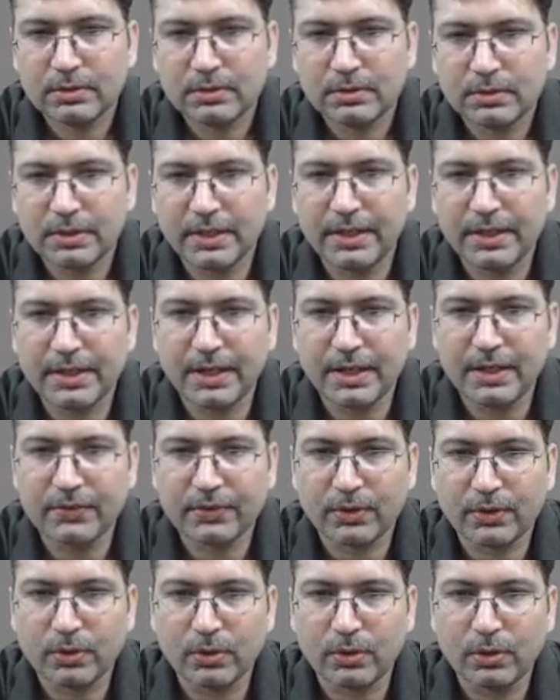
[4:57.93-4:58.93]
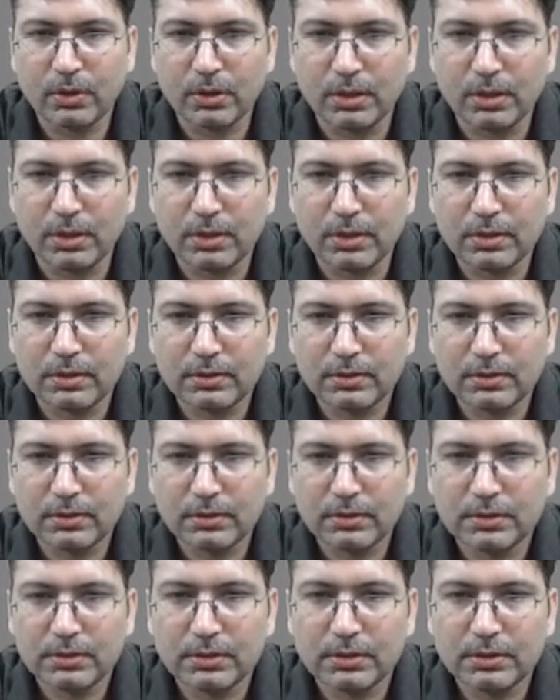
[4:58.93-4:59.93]
write for all.
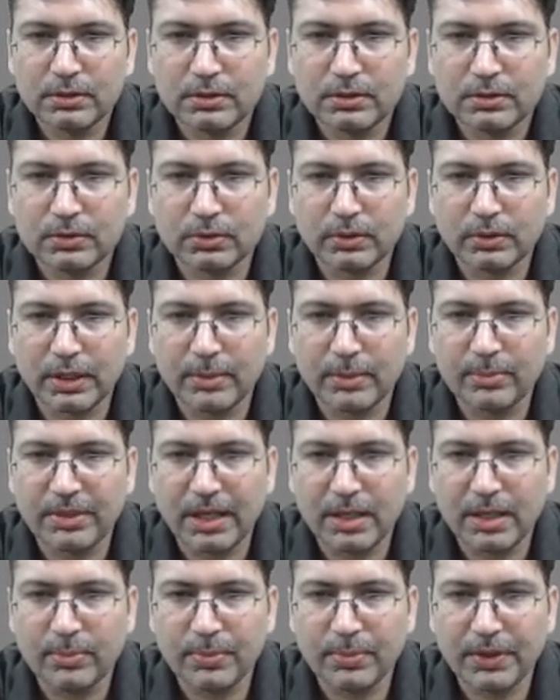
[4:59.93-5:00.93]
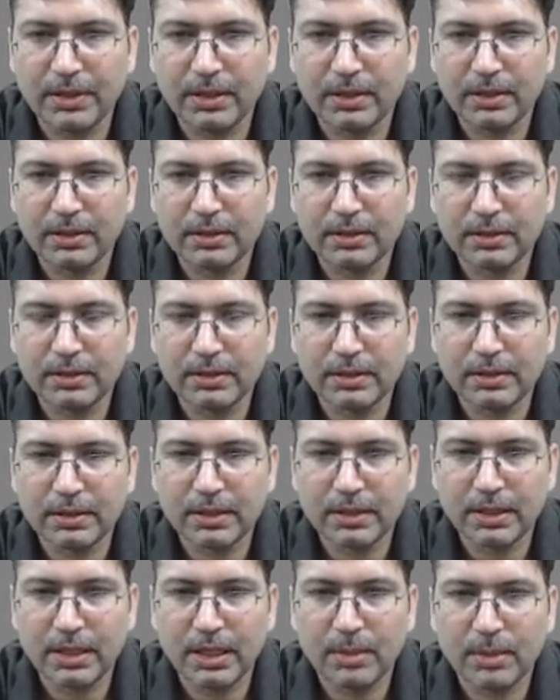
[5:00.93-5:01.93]
I'm typing
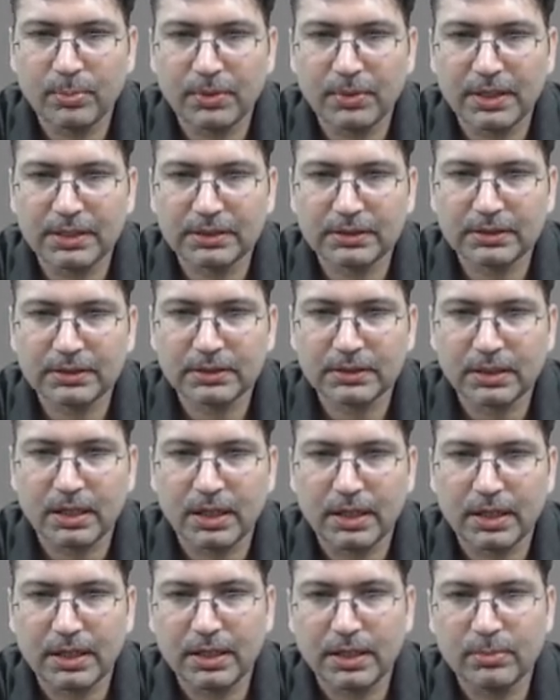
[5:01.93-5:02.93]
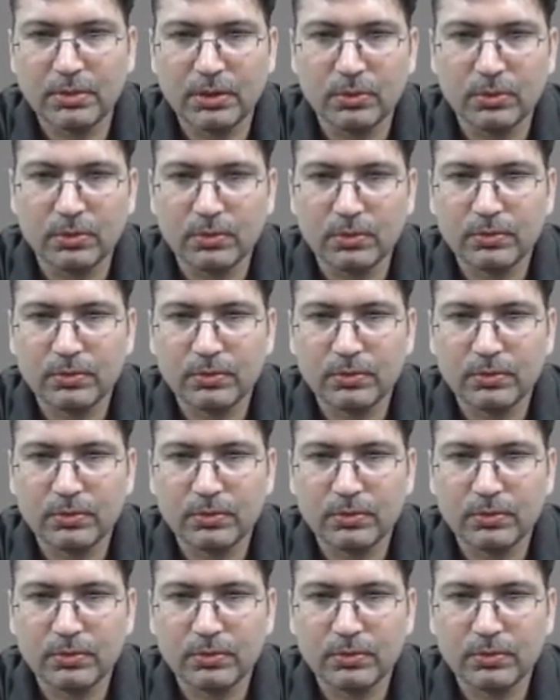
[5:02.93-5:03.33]
A plus RW